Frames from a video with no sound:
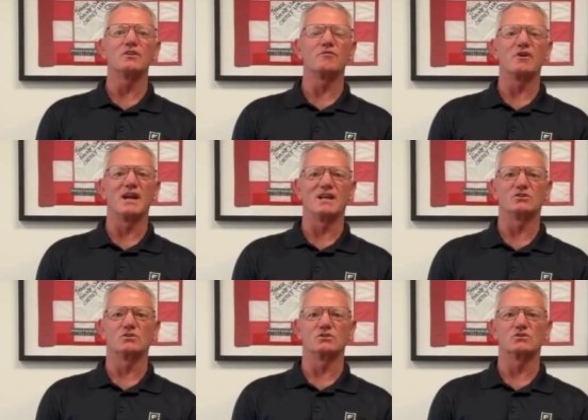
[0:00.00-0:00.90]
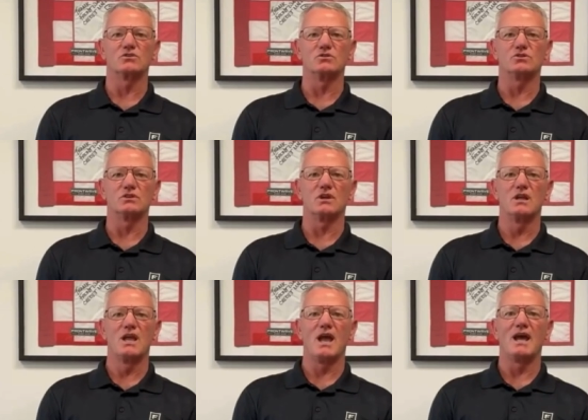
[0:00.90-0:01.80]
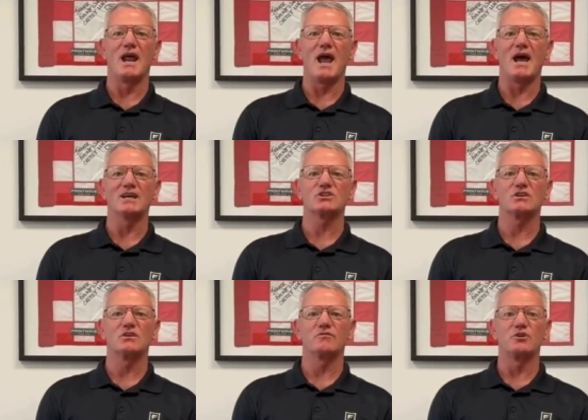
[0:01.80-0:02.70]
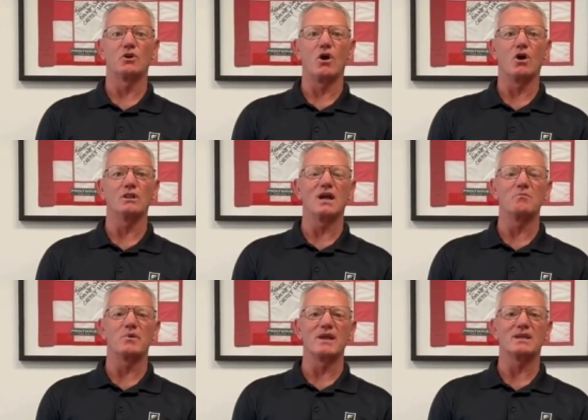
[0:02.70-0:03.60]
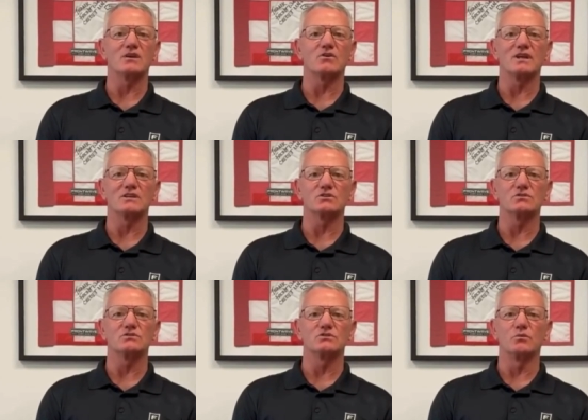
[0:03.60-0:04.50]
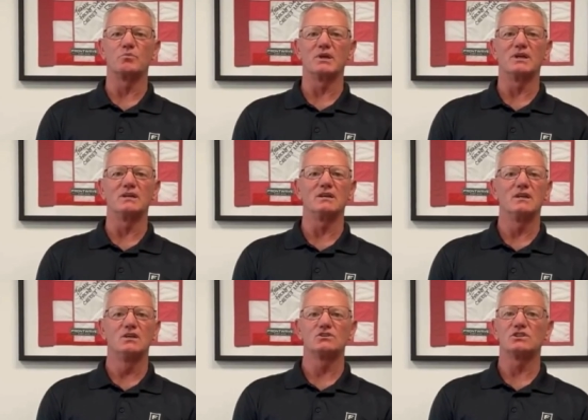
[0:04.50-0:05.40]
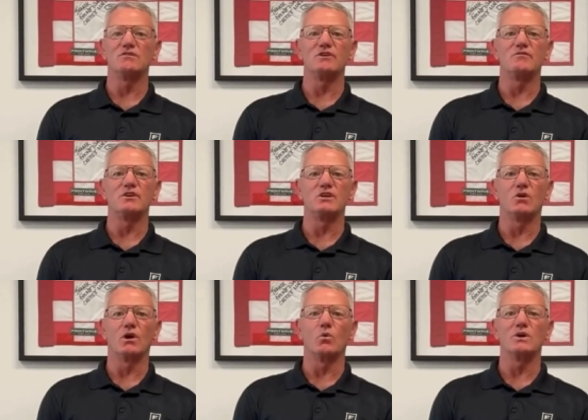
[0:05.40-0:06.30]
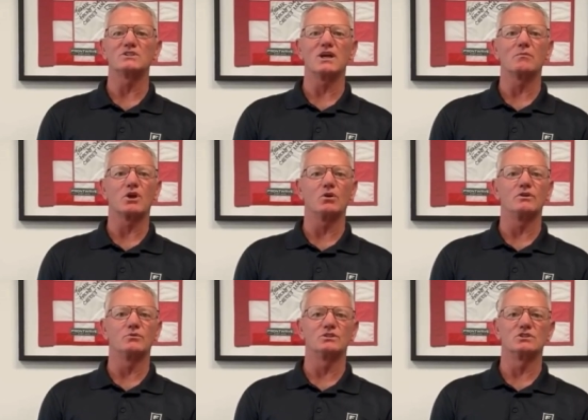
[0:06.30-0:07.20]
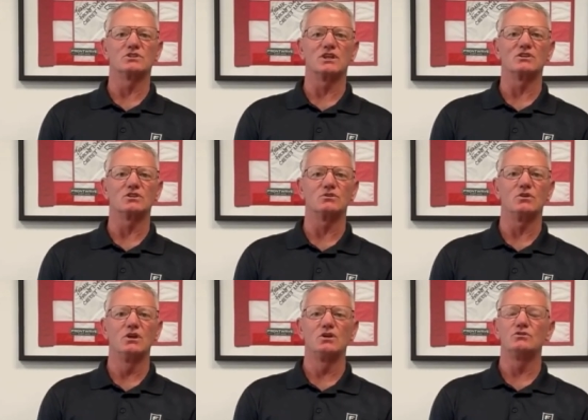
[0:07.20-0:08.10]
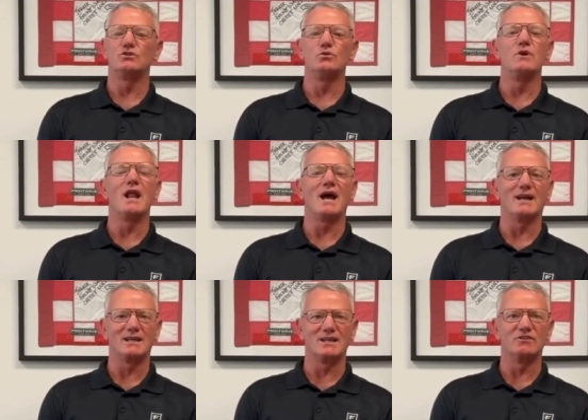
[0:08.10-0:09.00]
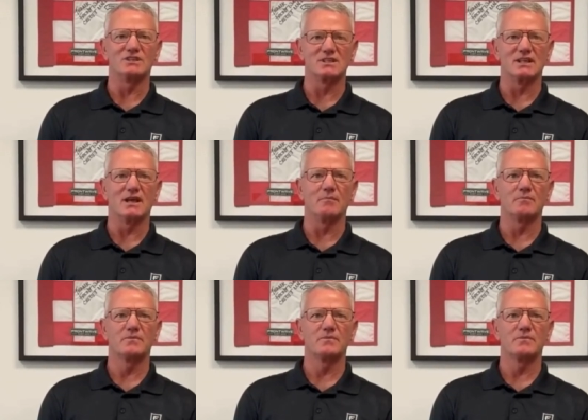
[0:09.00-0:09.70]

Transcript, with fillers: other financial institution and asks for your online banking credentials, your PIN, CVV, or a one time code that was just sent to you, do not give it to them.